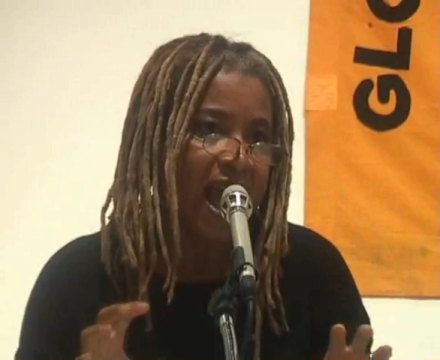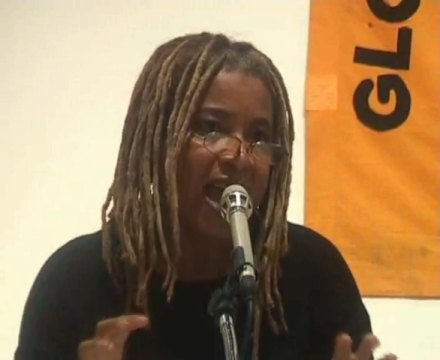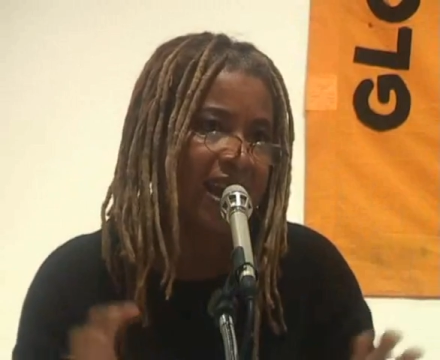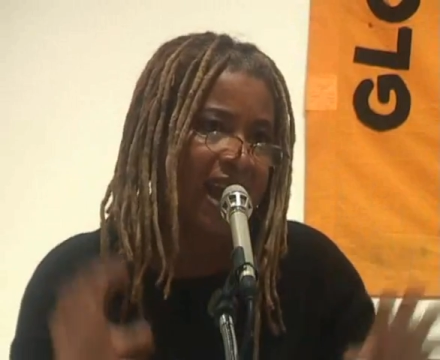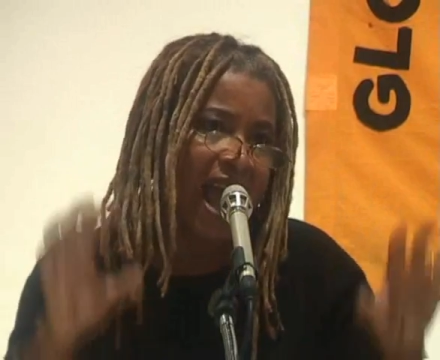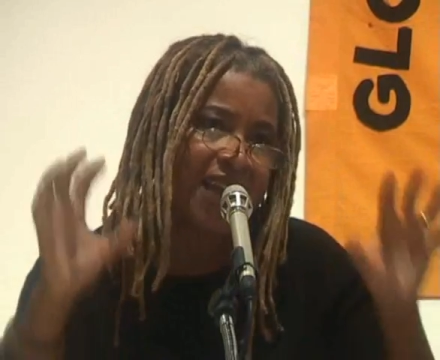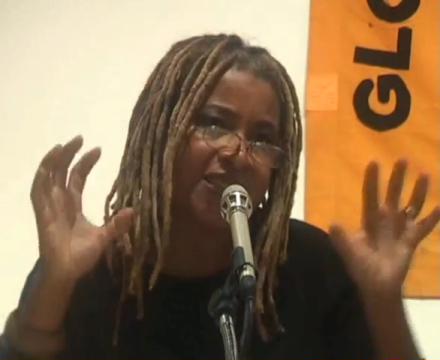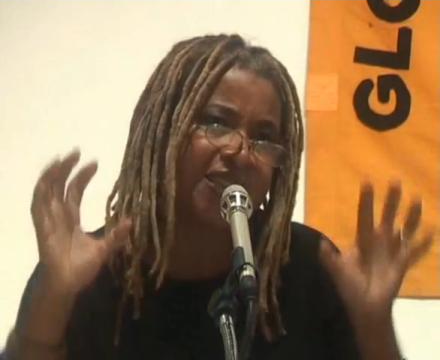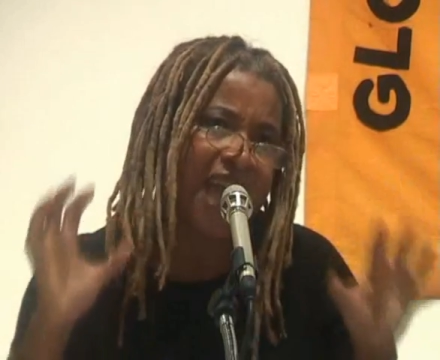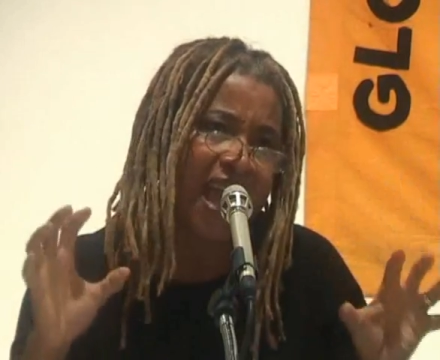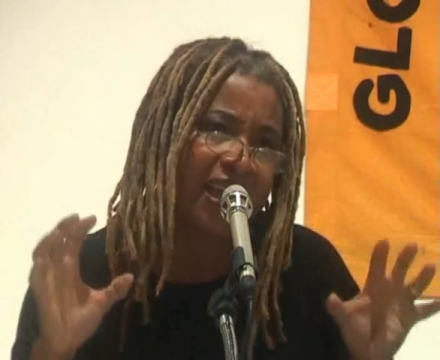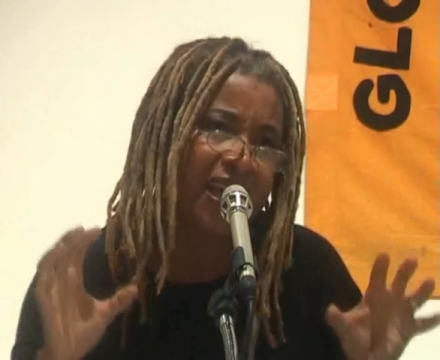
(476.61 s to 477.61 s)
And it has
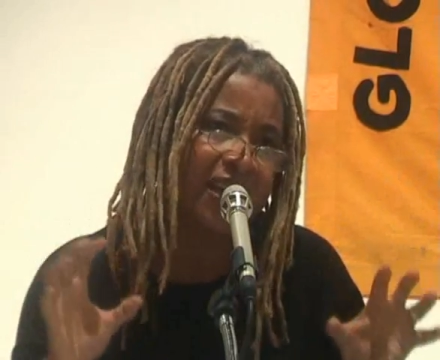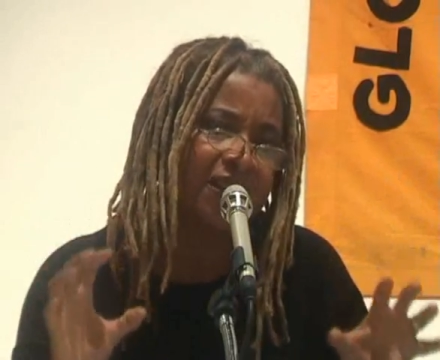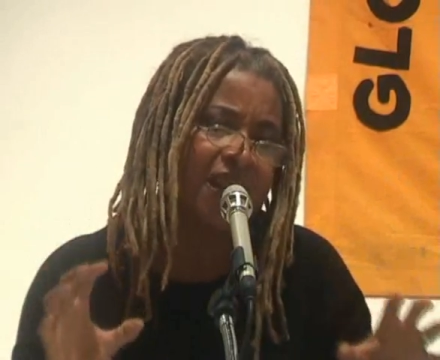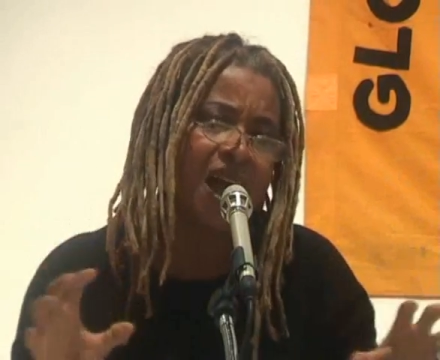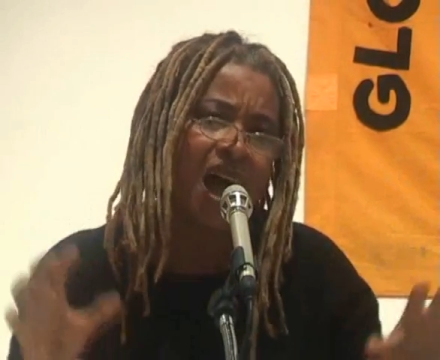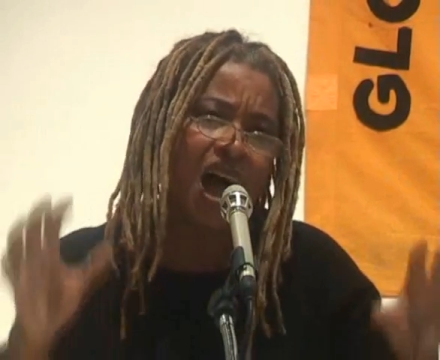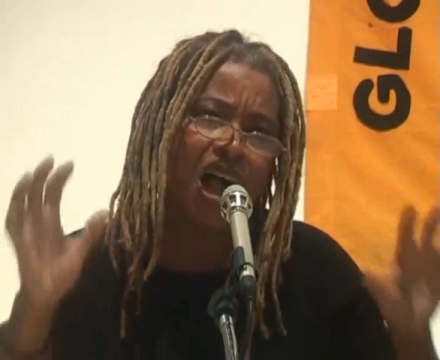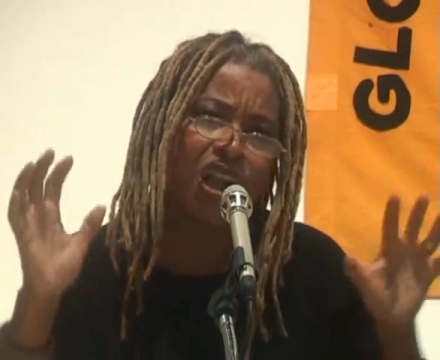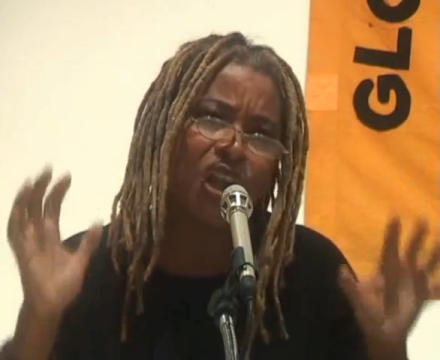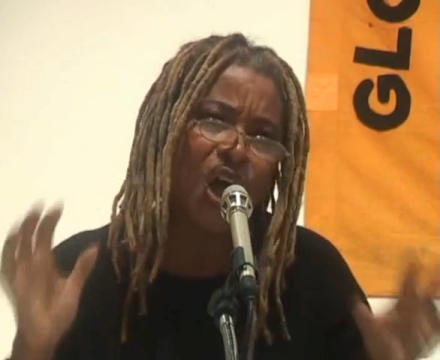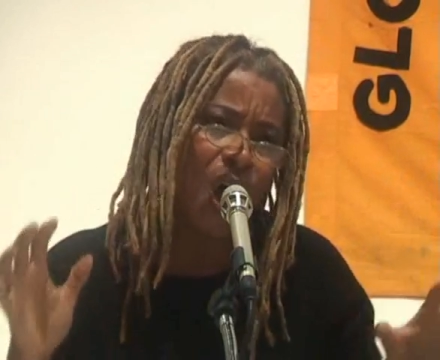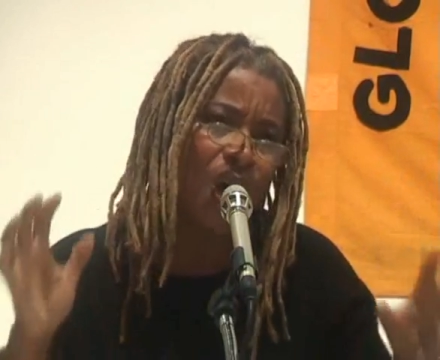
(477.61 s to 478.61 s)
taken a
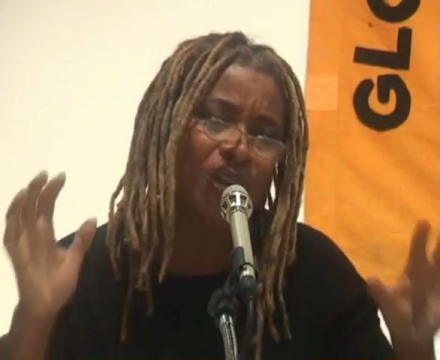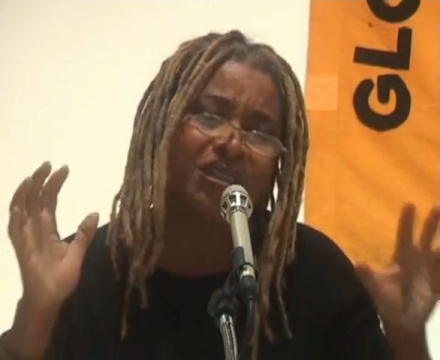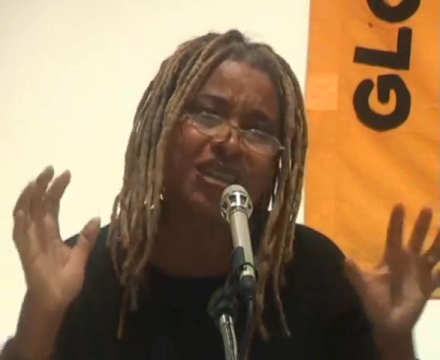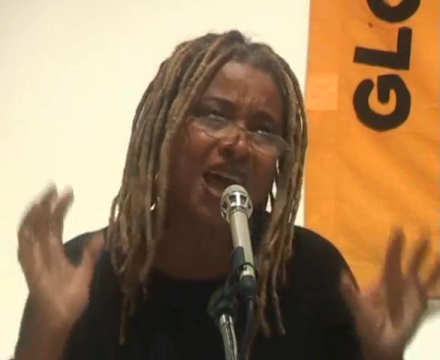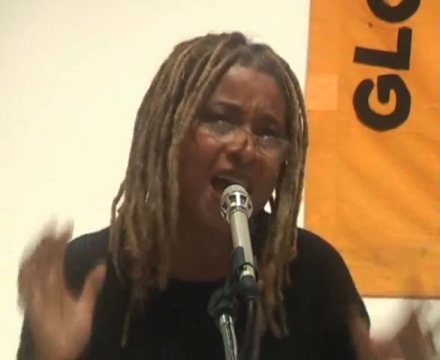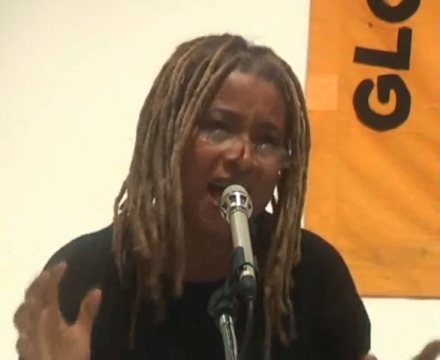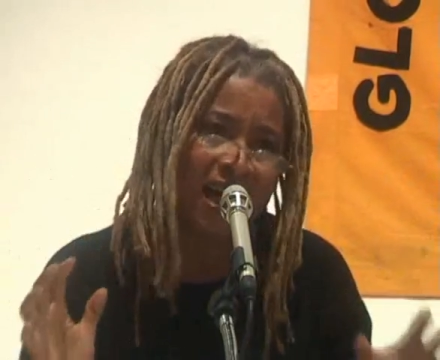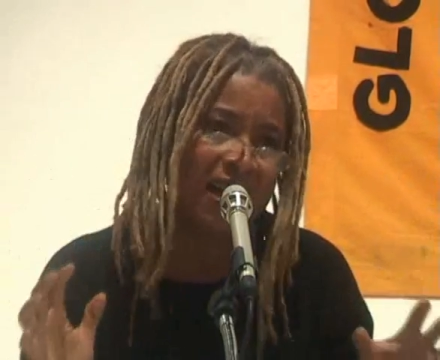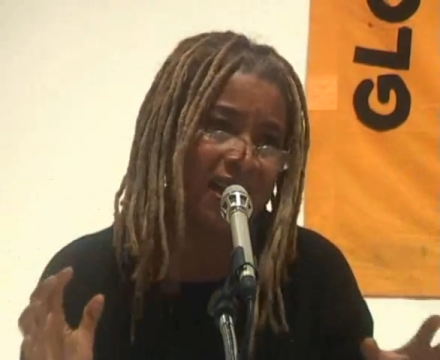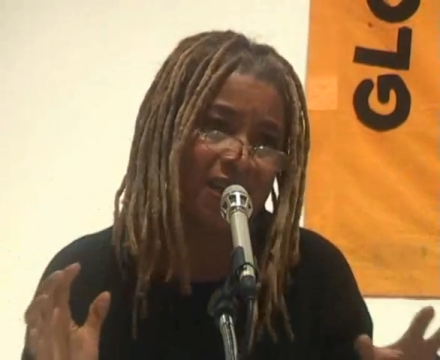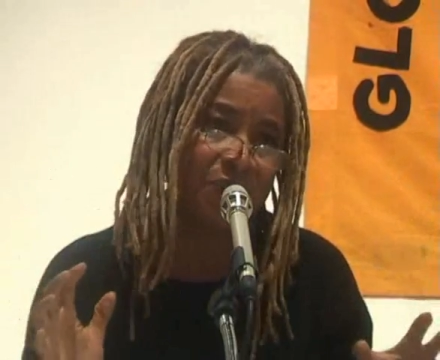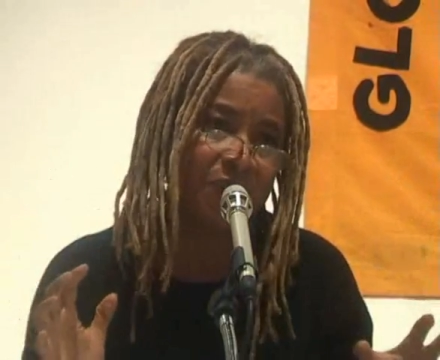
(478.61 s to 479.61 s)
long
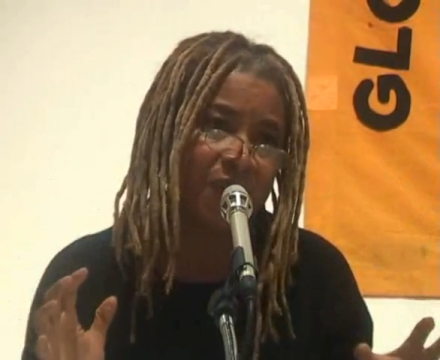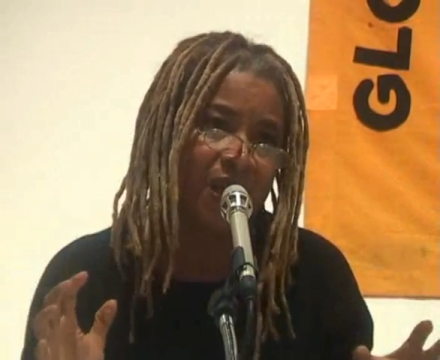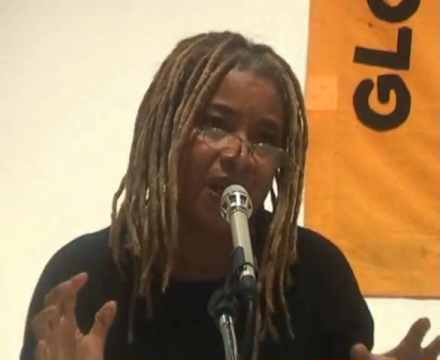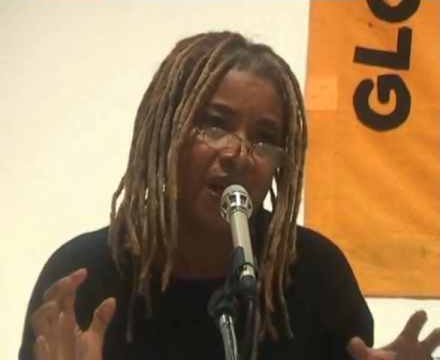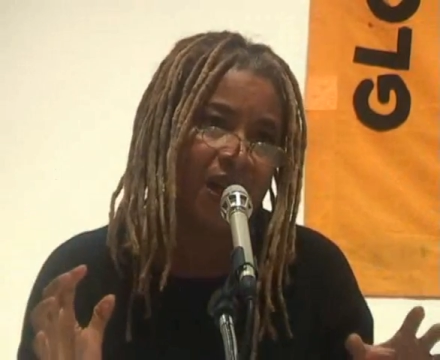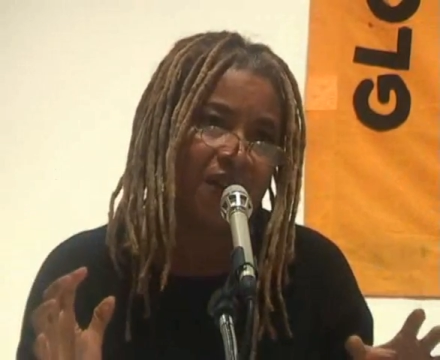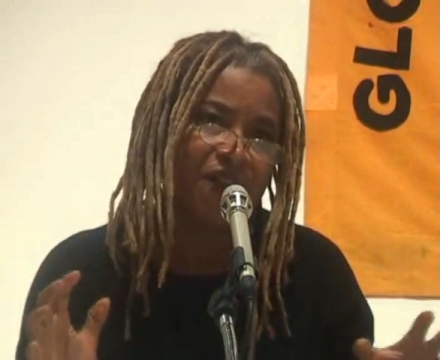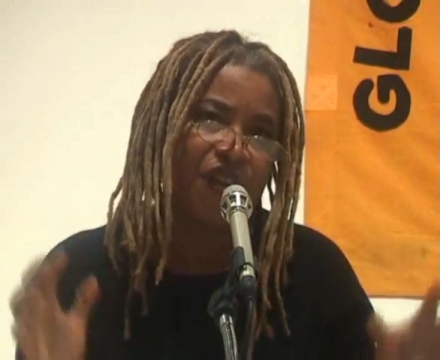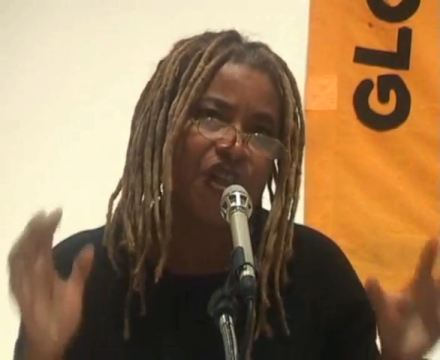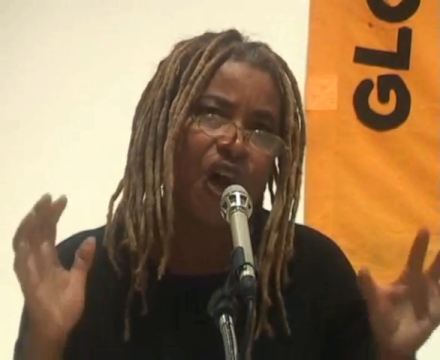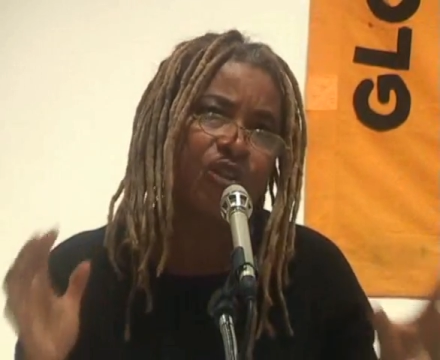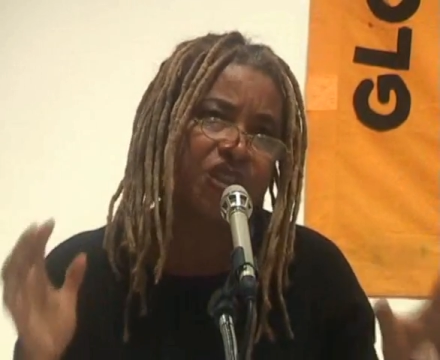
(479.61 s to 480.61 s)
time
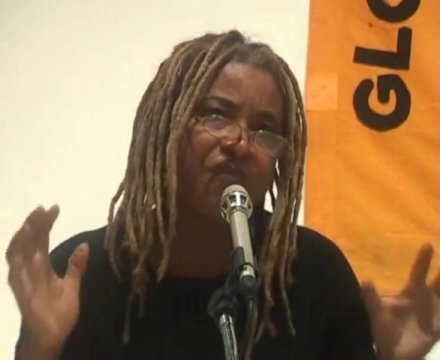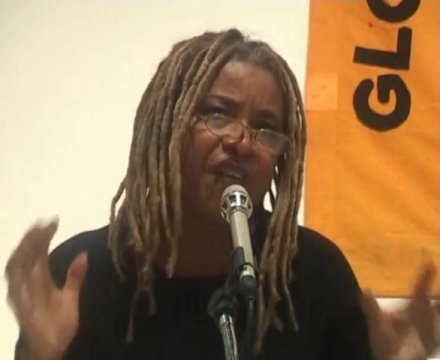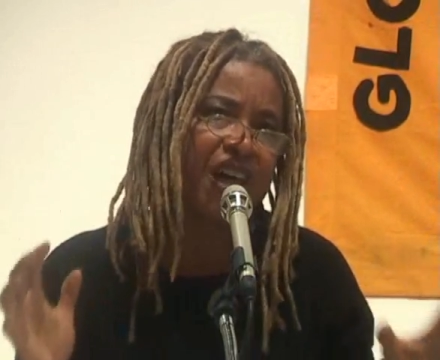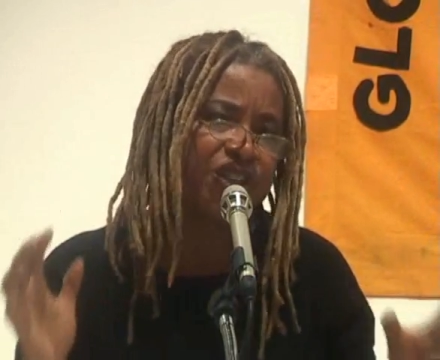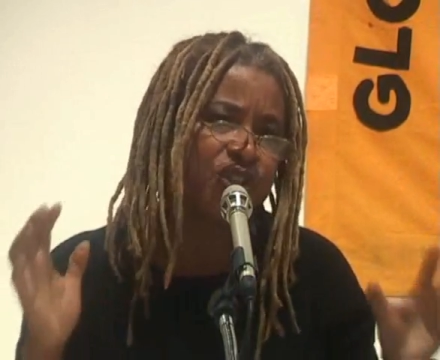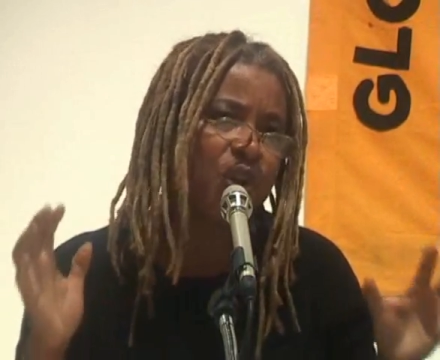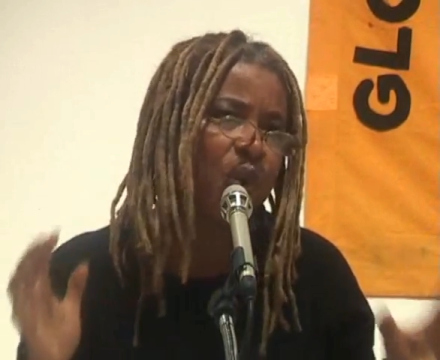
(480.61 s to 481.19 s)
for those of us